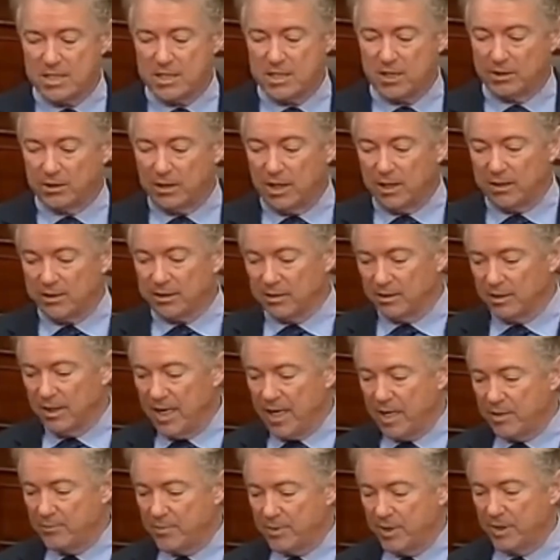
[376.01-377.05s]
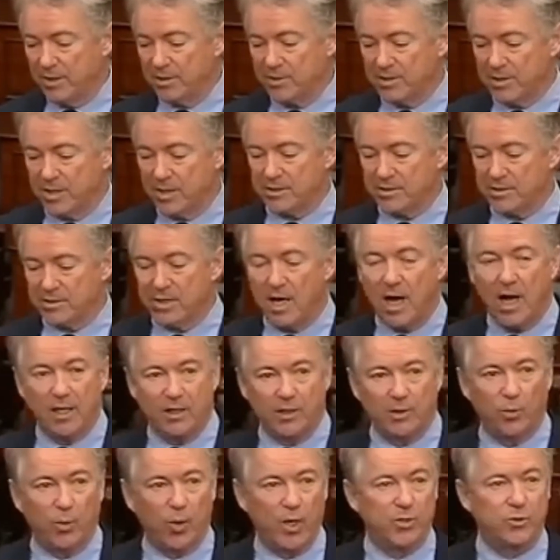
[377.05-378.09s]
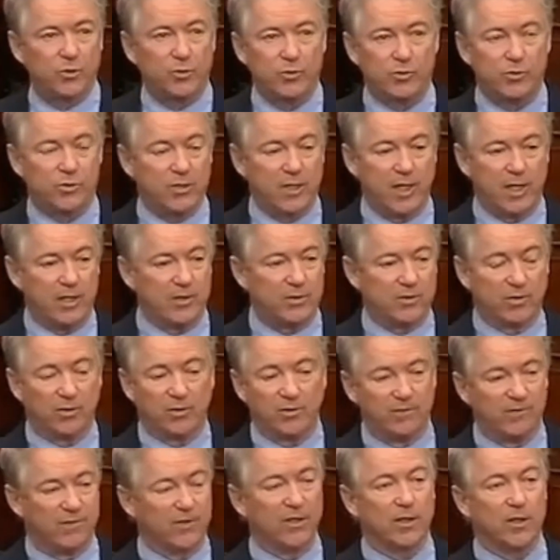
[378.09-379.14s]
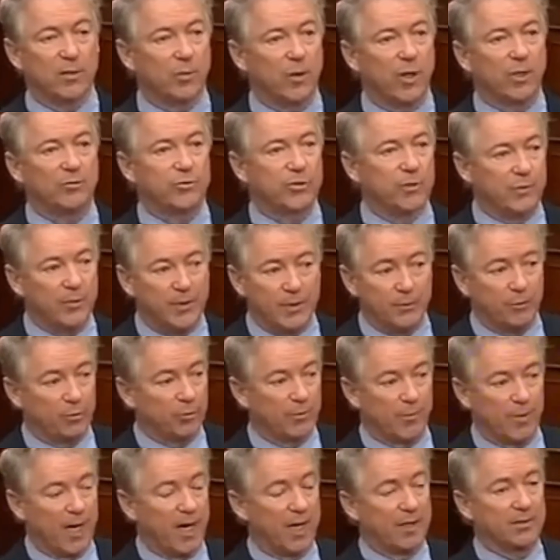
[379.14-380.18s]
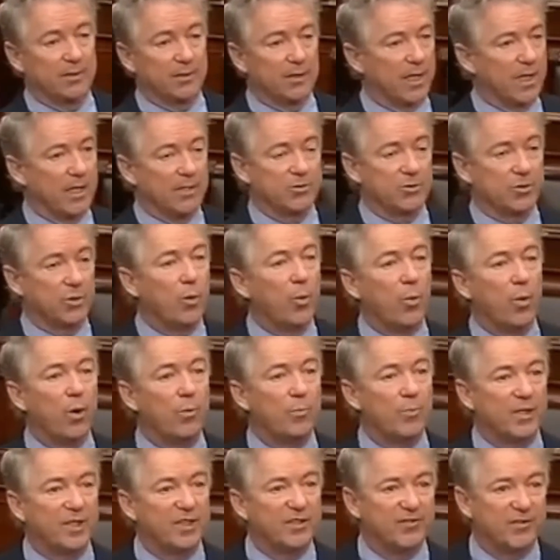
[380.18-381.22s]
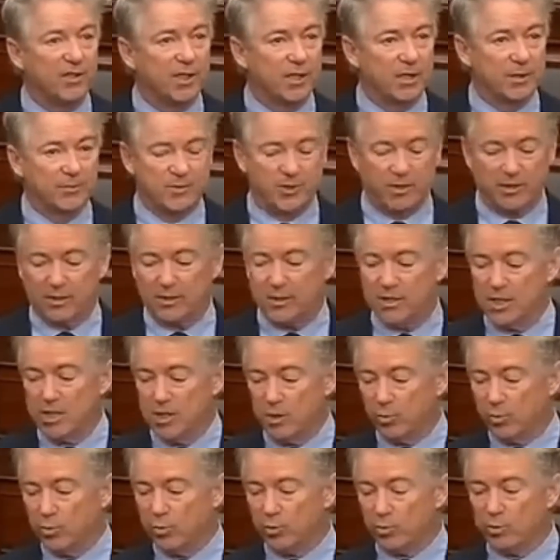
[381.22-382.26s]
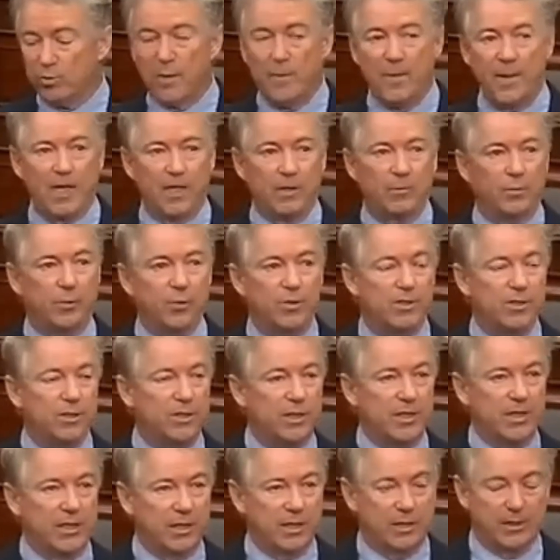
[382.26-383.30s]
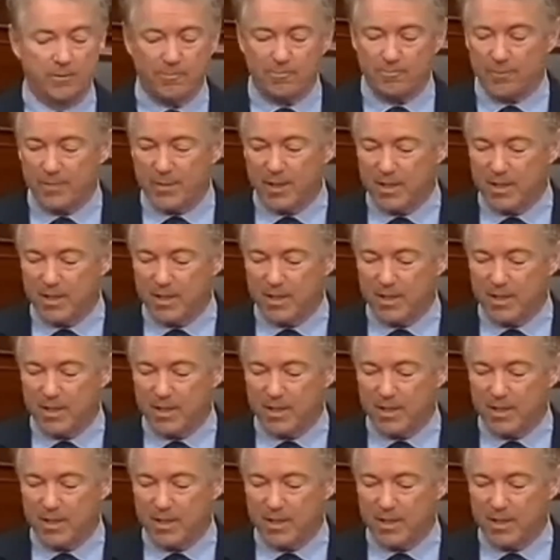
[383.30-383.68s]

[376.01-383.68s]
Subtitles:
A lot of the land being set aside in western states are very wealthy people are buying the land so it won't be developed and will remain pristine.